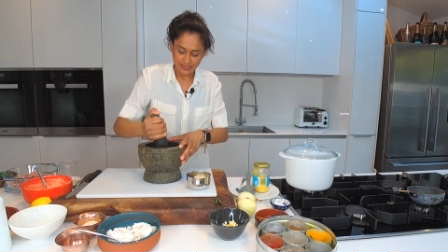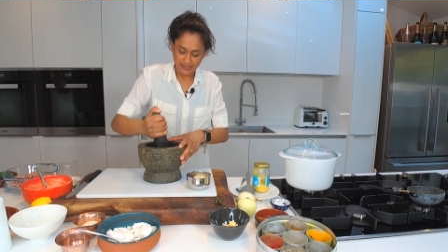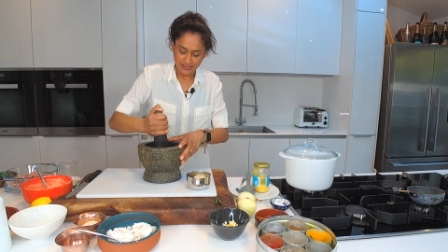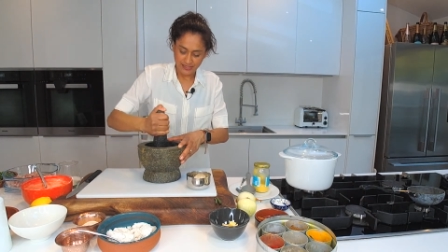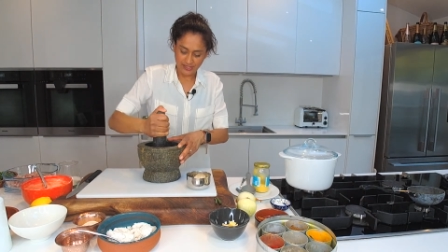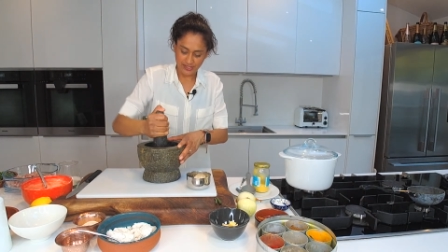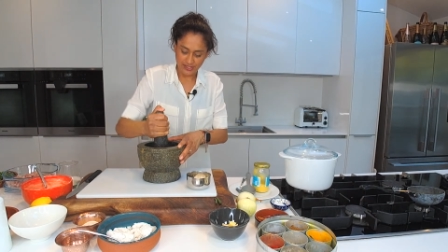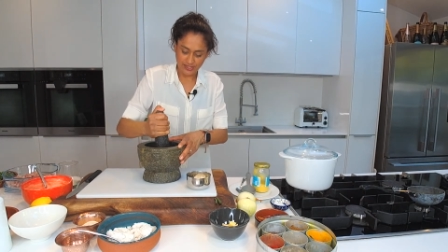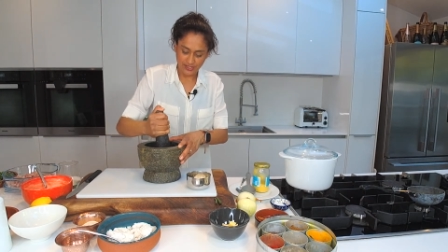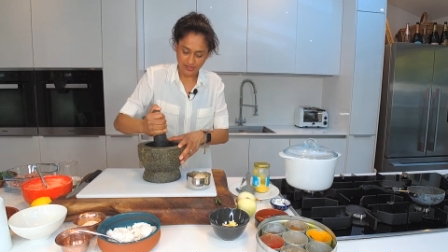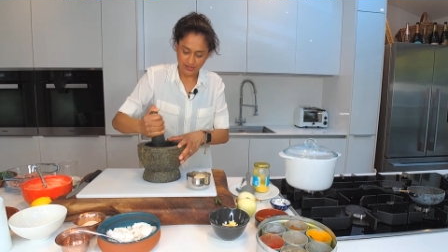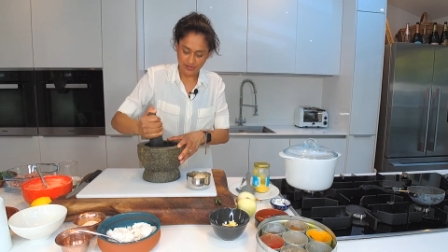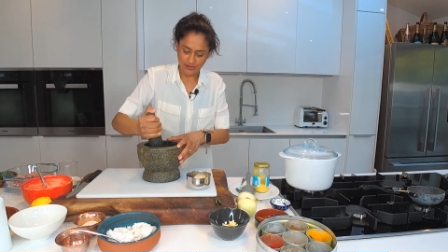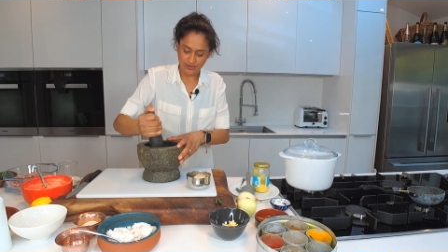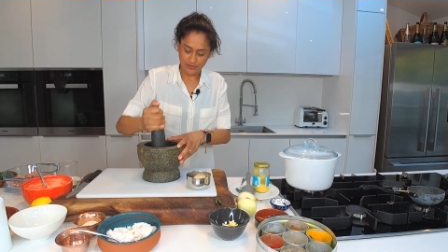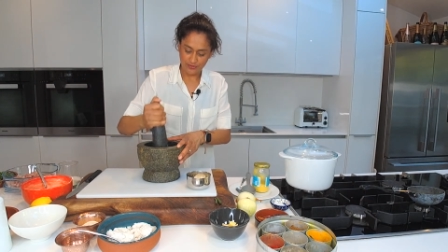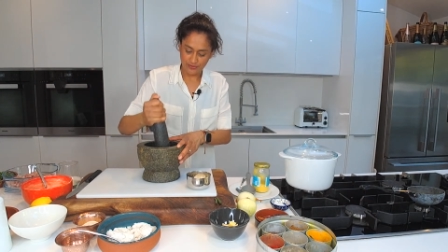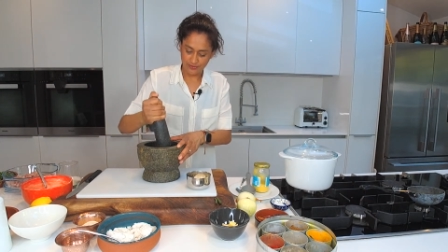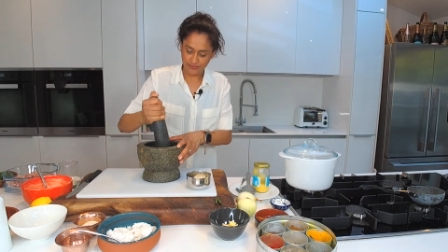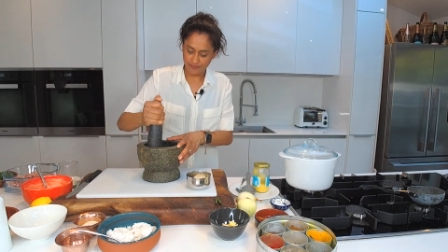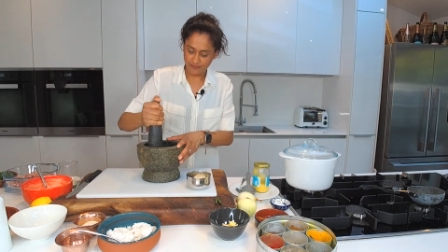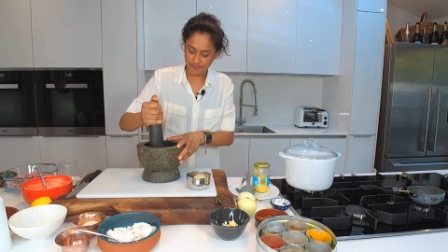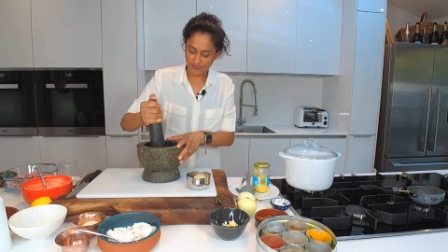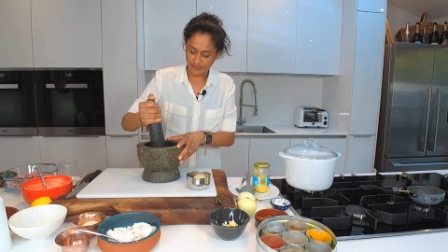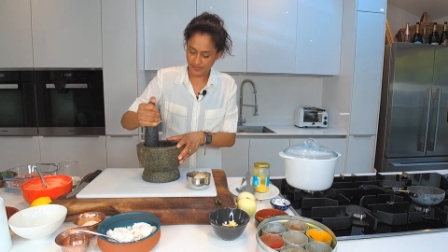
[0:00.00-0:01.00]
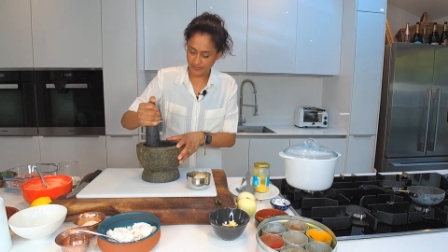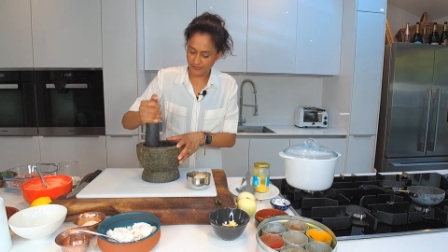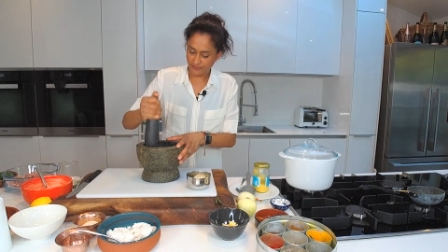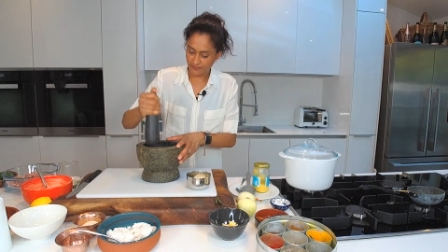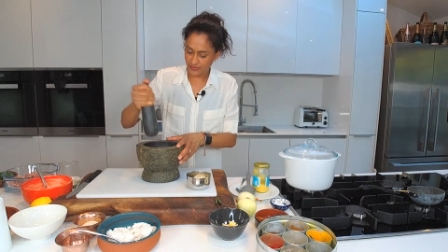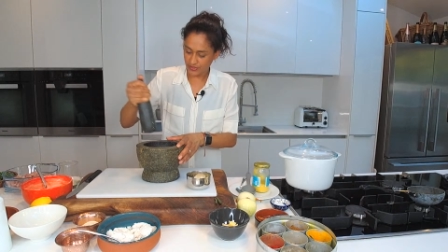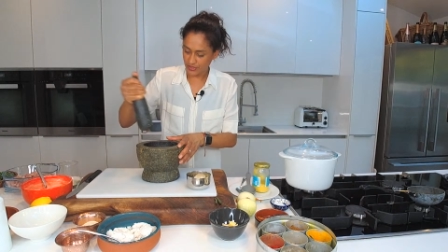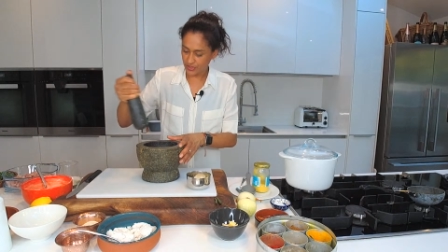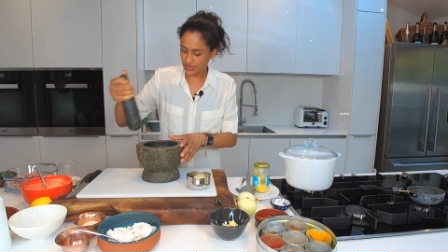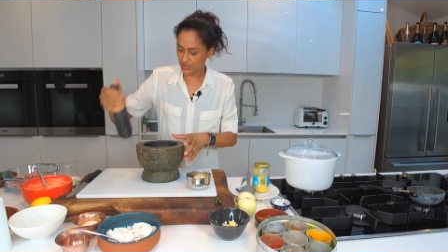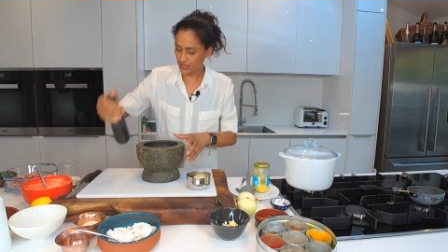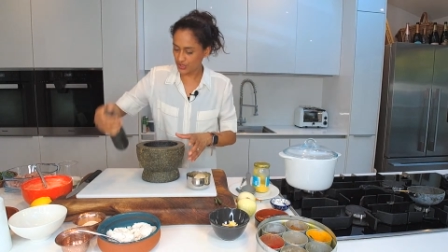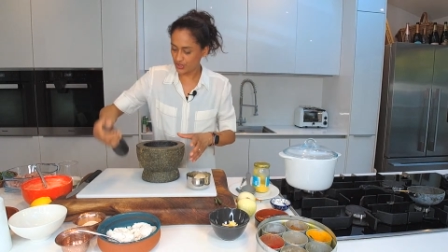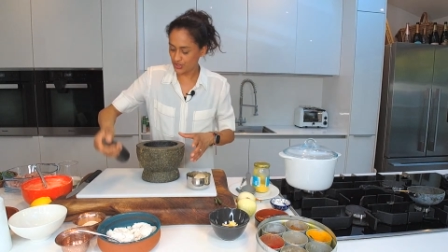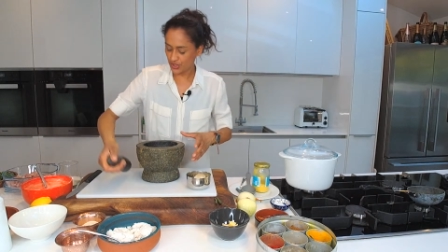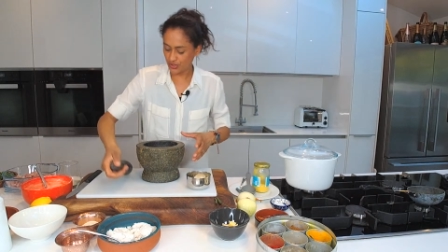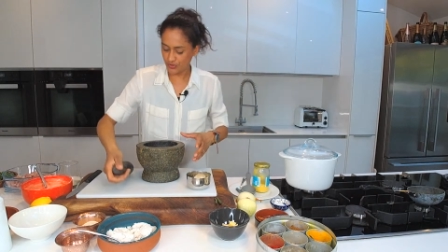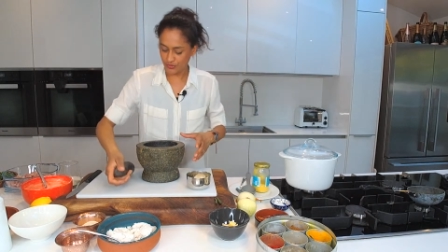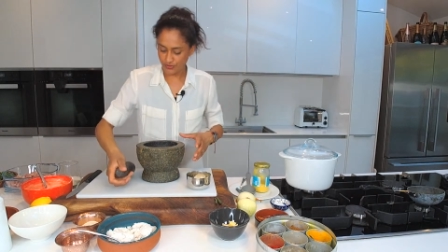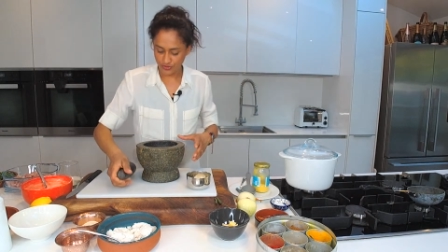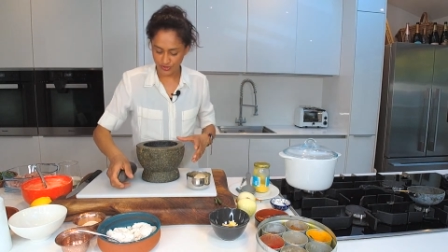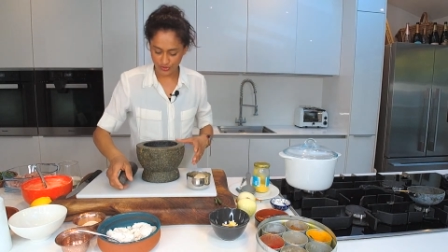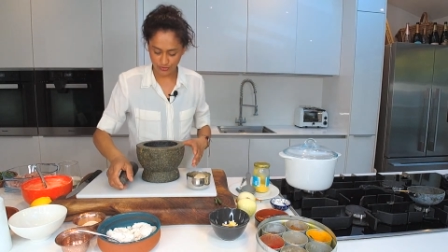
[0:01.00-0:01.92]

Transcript: So if I show